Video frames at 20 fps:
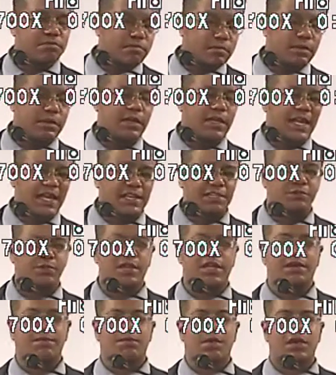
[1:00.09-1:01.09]
next
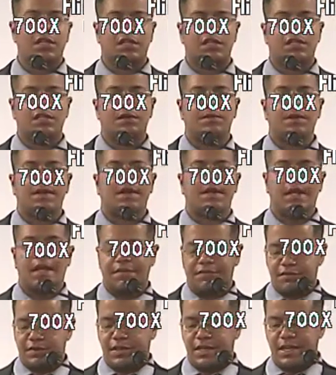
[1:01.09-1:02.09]
week and probably a little bit
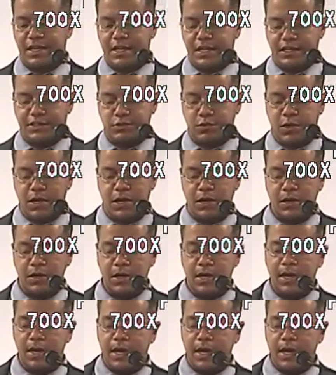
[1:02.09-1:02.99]
after that as well.